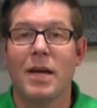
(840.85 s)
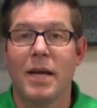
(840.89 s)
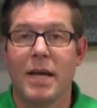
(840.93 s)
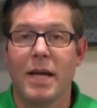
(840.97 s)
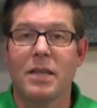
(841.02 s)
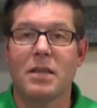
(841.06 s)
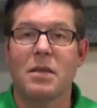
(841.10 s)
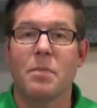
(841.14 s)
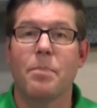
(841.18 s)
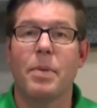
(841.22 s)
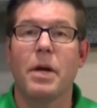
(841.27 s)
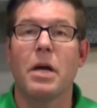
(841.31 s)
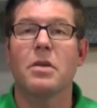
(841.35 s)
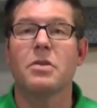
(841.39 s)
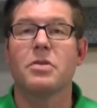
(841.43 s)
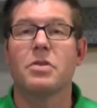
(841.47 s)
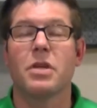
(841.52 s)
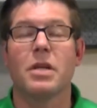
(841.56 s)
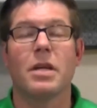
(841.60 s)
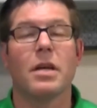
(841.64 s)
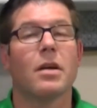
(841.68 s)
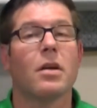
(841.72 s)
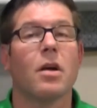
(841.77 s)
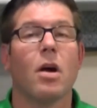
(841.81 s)
hit the bell
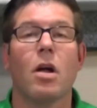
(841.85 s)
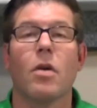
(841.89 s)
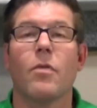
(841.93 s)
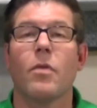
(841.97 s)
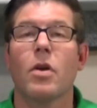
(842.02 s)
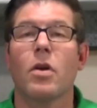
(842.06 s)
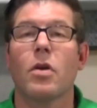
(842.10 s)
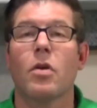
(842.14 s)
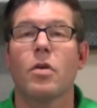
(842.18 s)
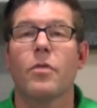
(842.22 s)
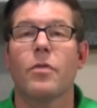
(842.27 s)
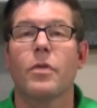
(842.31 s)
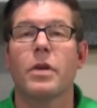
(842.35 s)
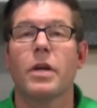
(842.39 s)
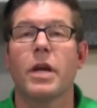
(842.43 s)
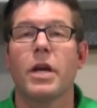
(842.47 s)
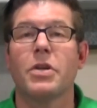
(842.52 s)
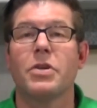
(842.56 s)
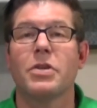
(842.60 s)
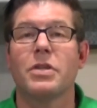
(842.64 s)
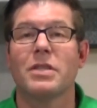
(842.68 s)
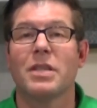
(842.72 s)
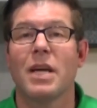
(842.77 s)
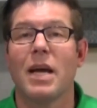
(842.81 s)
so you can get all of our
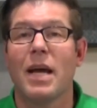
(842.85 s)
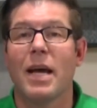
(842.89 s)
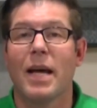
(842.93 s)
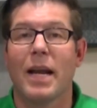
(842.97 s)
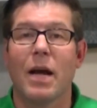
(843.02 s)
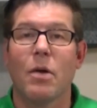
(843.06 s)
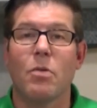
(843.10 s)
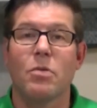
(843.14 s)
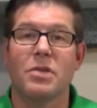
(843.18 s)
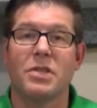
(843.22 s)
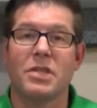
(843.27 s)
notifications, and I will